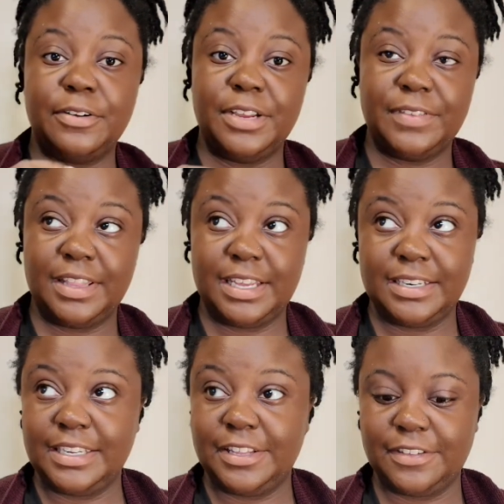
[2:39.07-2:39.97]
don't even
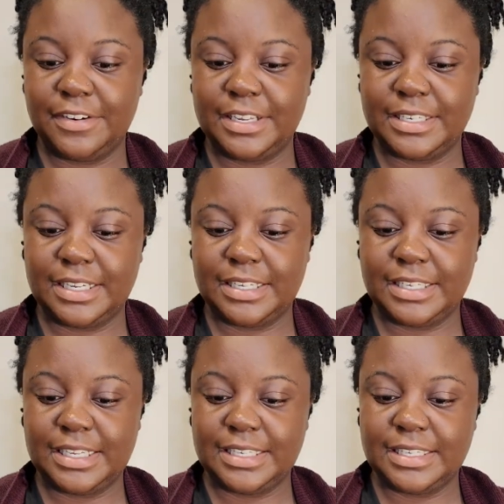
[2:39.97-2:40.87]
think
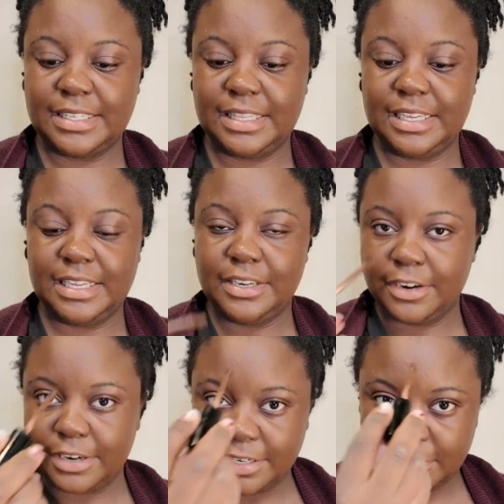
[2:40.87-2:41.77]
D36 is the
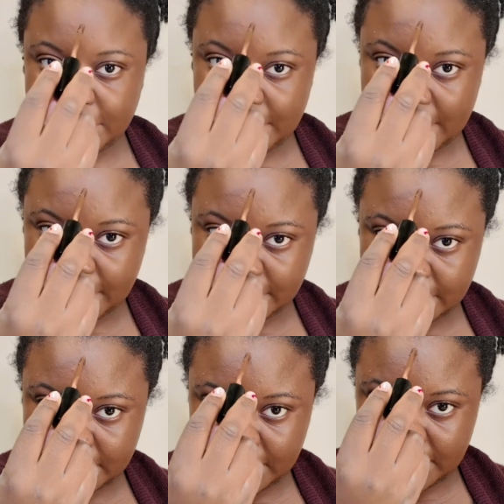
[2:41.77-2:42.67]
darkest shade,
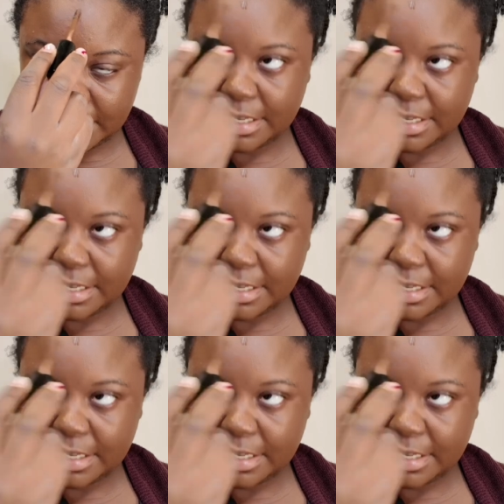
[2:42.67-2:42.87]
actually.